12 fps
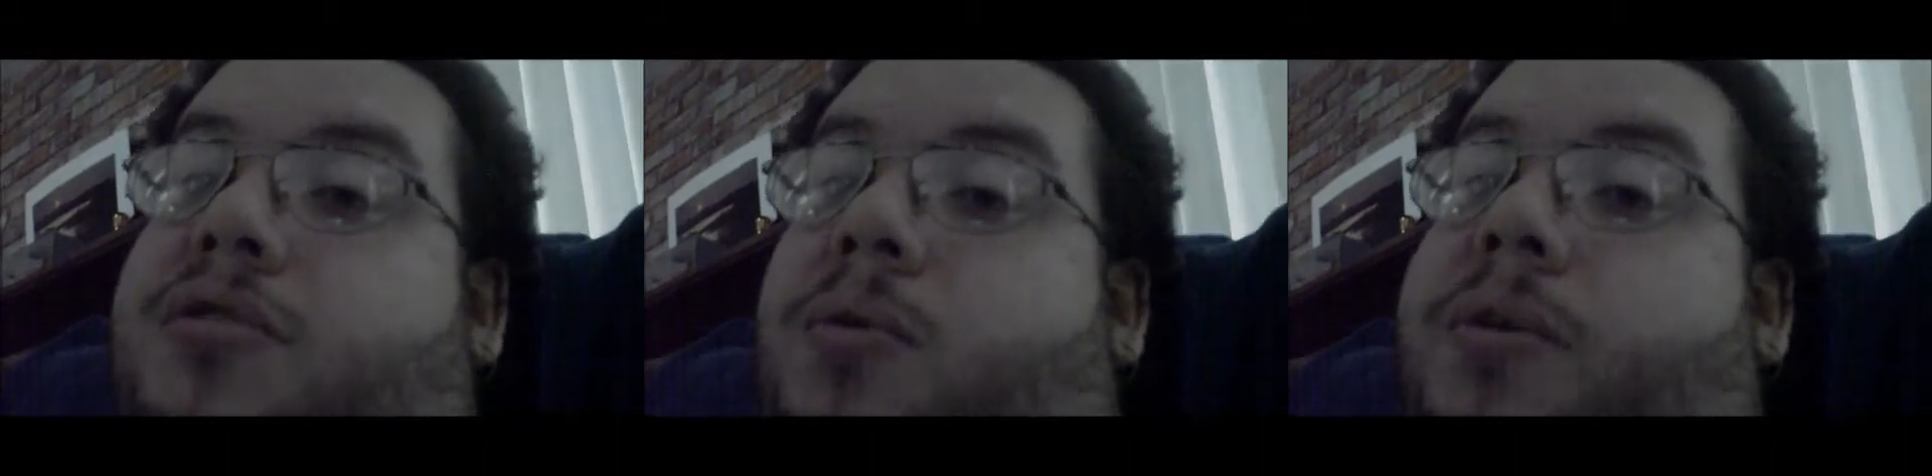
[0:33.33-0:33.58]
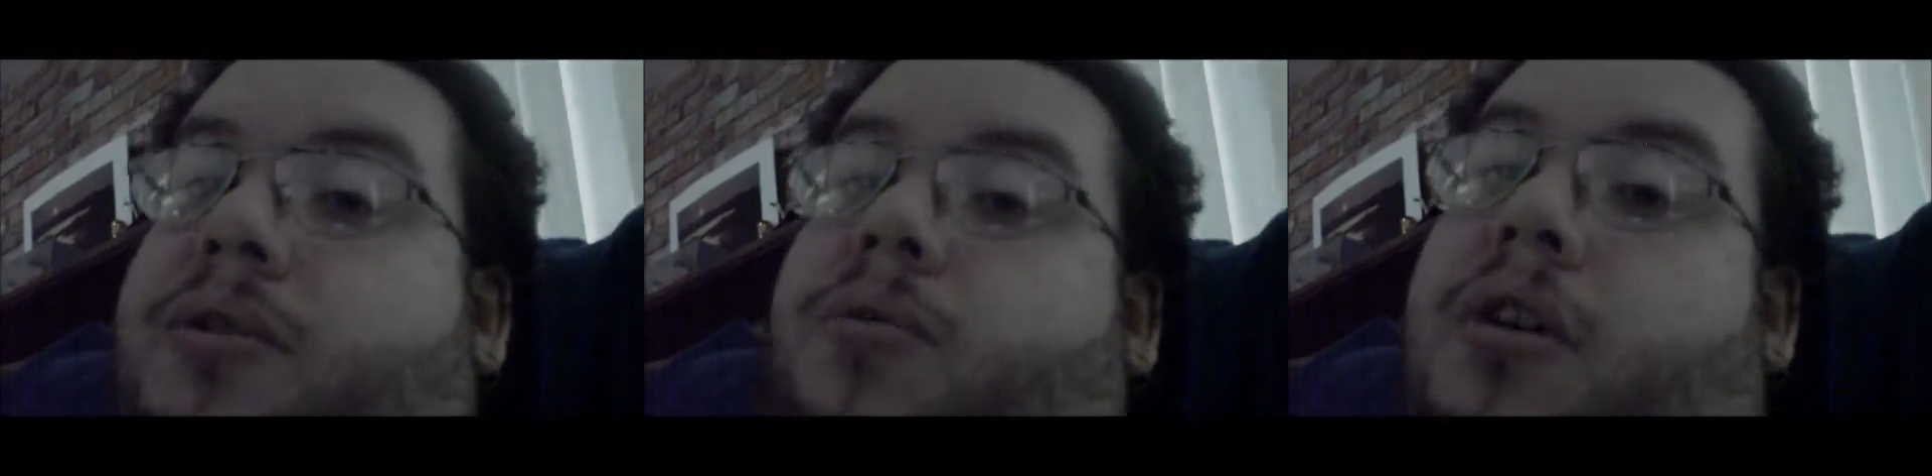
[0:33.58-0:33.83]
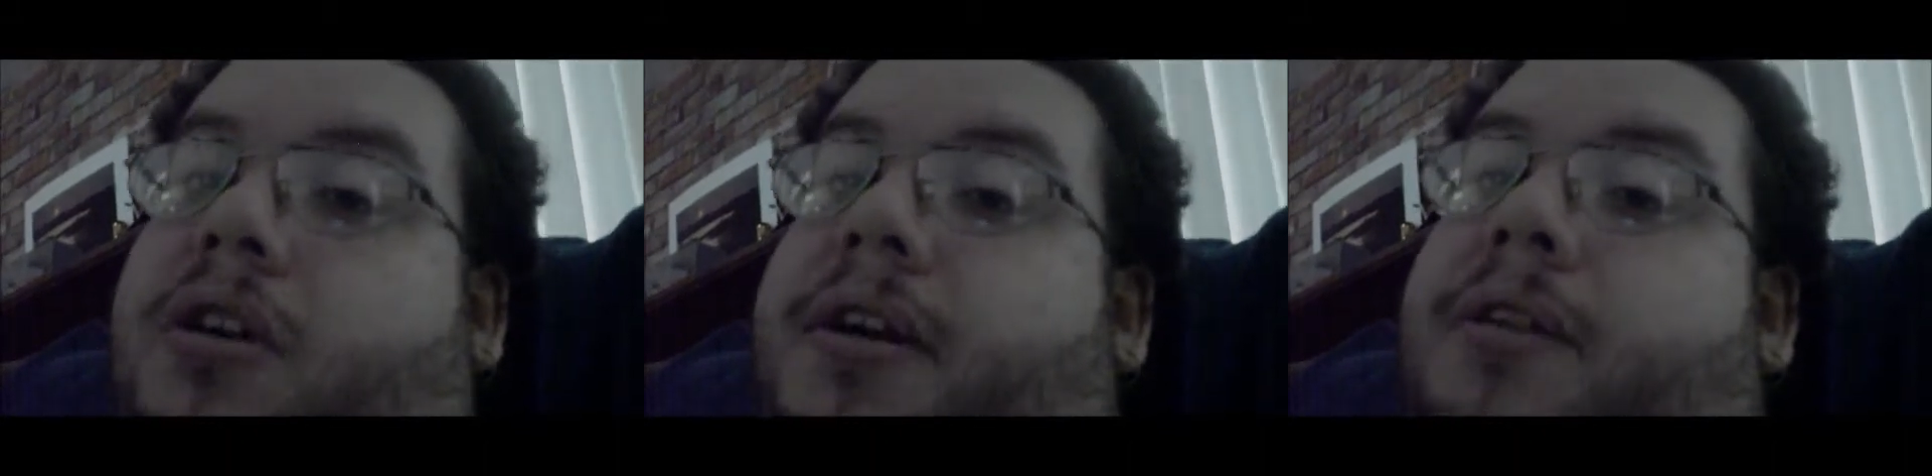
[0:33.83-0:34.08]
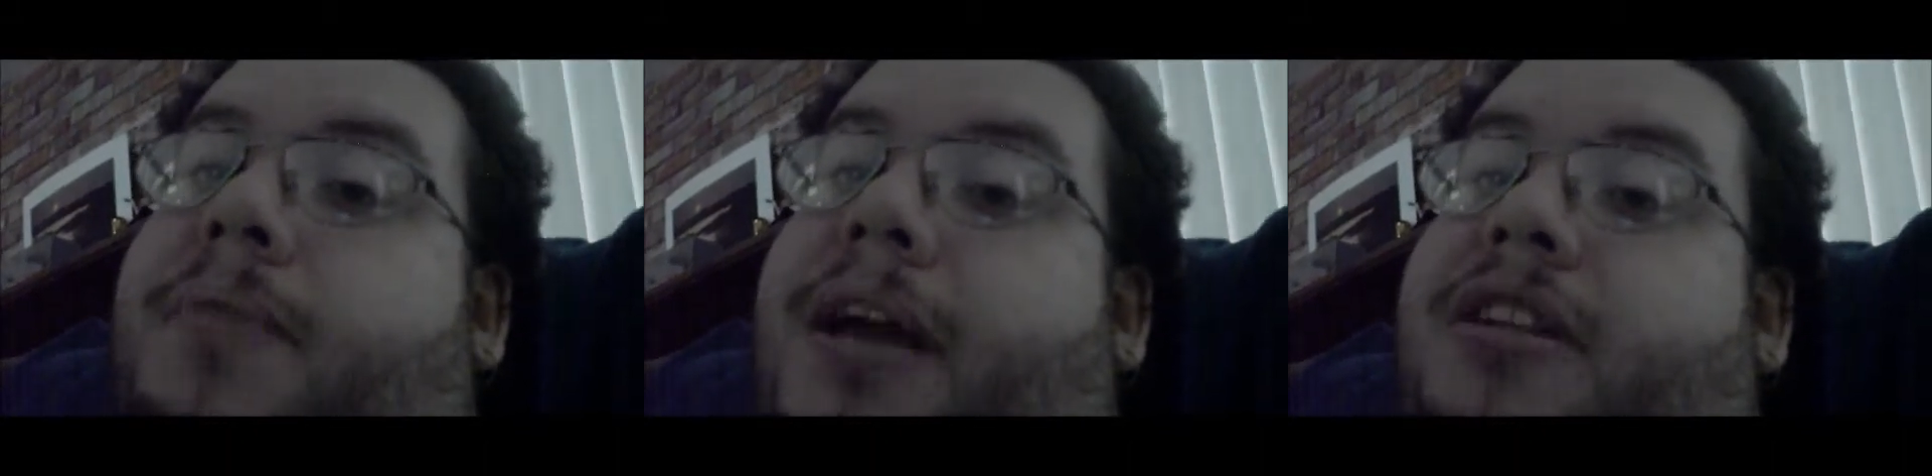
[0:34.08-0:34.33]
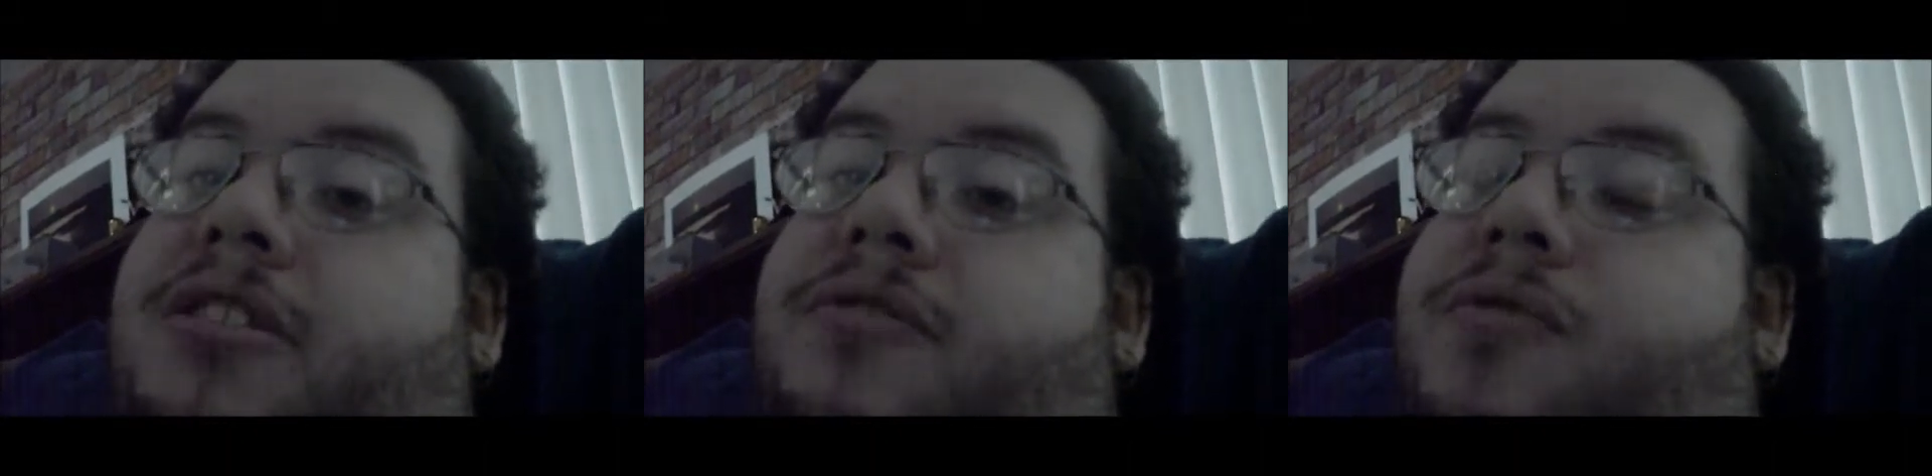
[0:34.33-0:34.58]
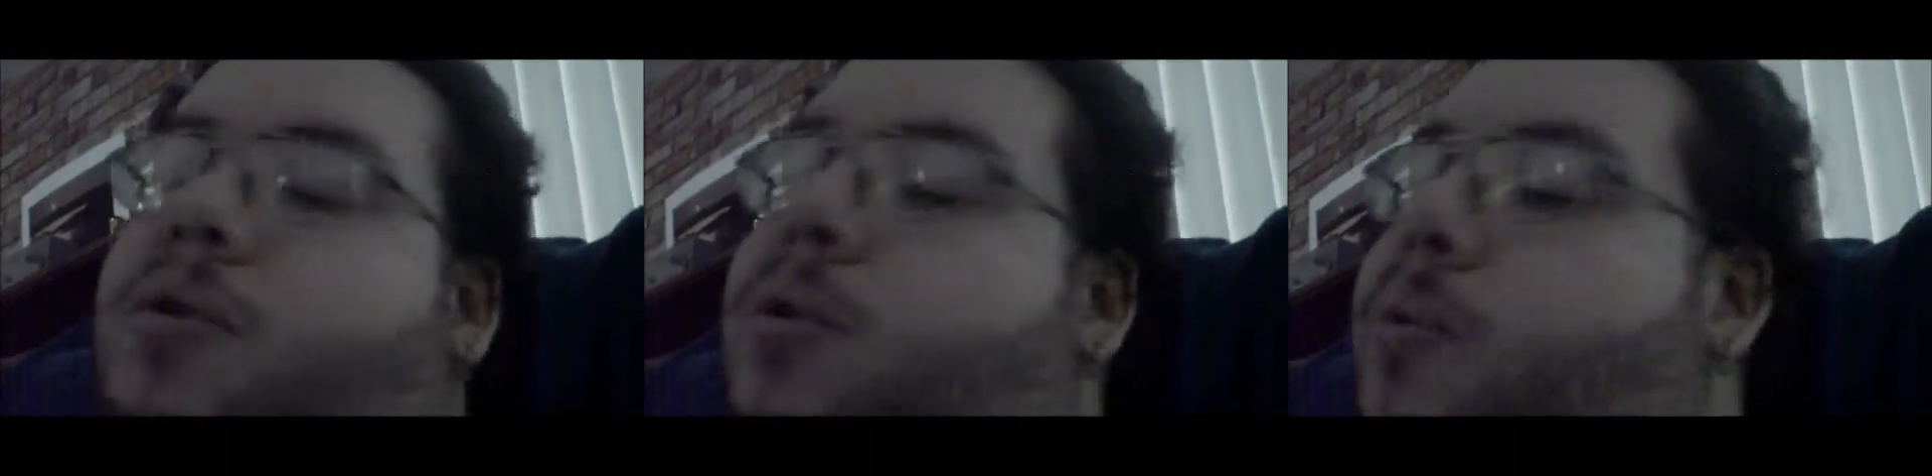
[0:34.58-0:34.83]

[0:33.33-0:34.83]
going to a haunted mansion for a